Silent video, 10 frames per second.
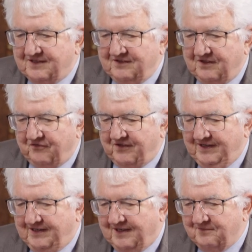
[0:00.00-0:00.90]
And I
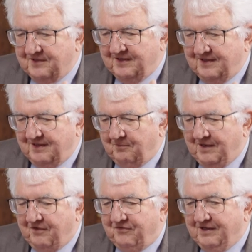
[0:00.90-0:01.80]
think
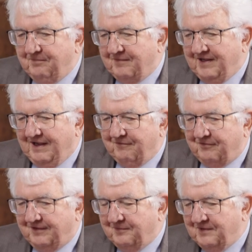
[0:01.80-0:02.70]
where we
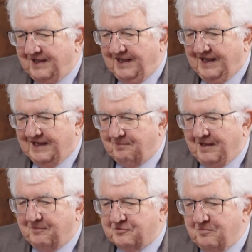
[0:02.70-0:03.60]
have had
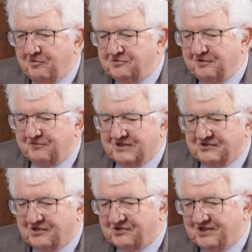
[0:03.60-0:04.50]
perhaps most of the
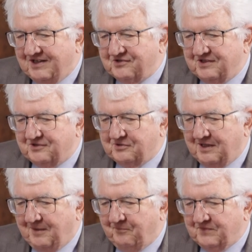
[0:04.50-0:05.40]
success is
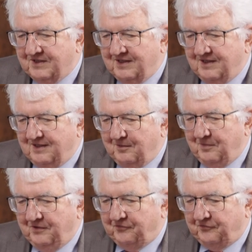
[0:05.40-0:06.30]

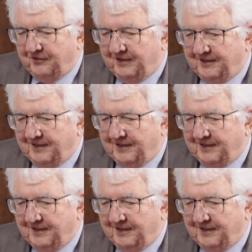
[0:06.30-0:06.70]
with